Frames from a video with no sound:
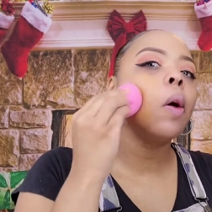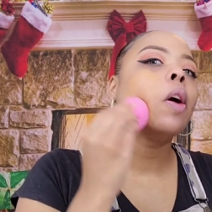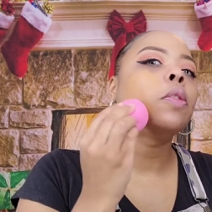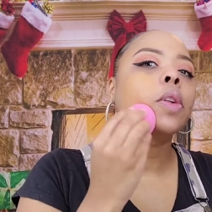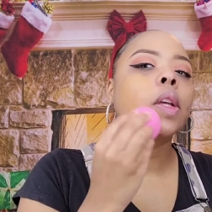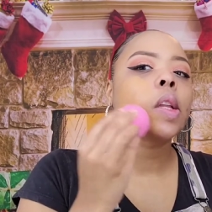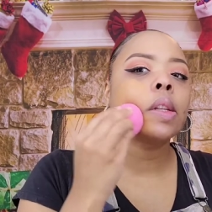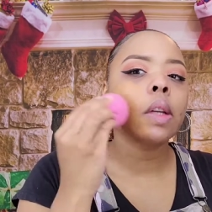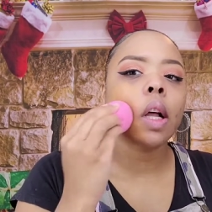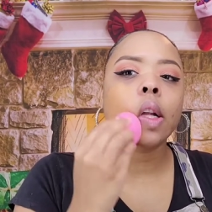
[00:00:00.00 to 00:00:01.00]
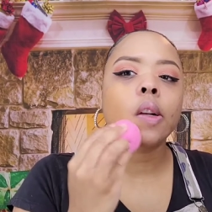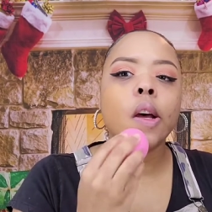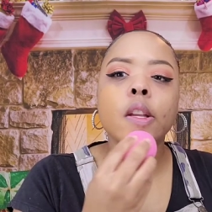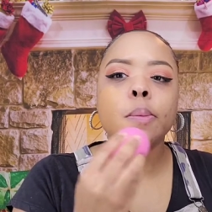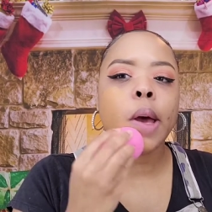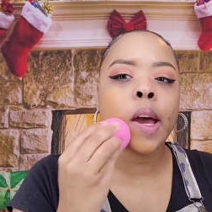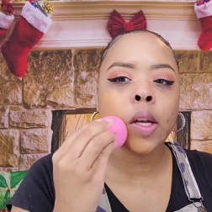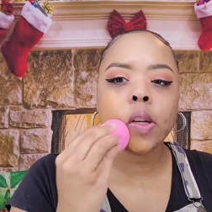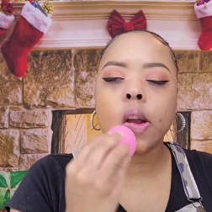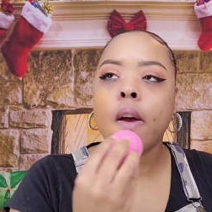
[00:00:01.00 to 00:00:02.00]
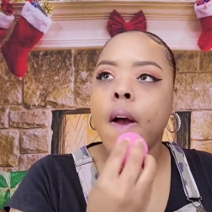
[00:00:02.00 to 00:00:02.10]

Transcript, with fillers: hopefully this color does match